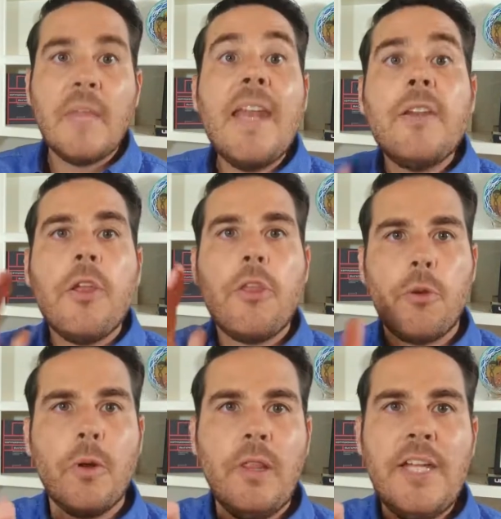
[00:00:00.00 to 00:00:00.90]
And the
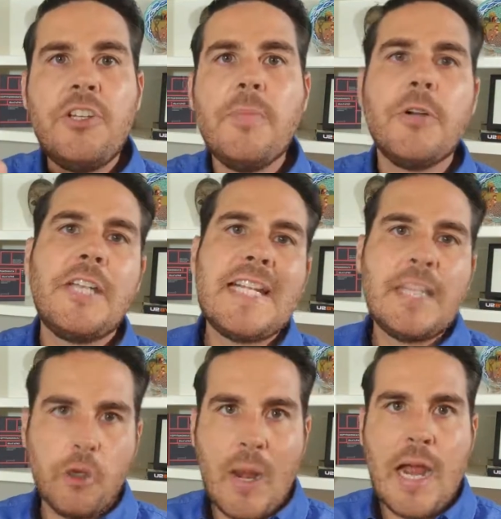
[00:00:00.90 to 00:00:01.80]
religion
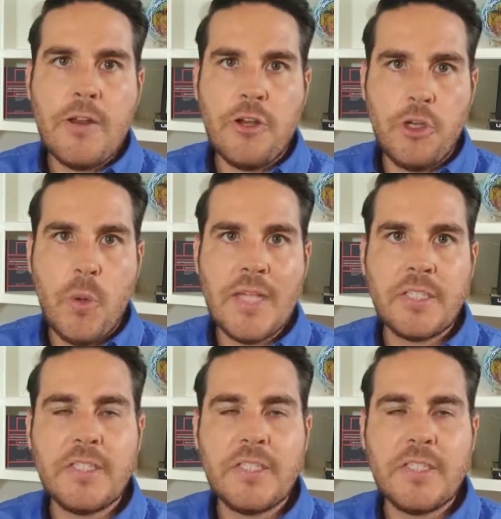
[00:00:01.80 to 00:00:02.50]
protected ground under U.S.